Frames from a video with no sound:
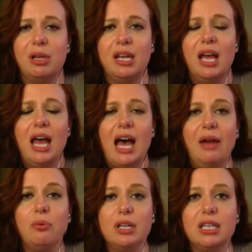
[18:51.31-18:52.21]
But
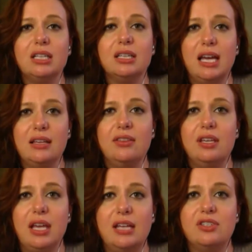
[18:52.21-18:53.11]
I really like
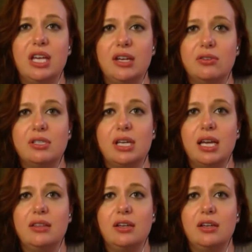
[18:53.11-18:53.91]
the educator site.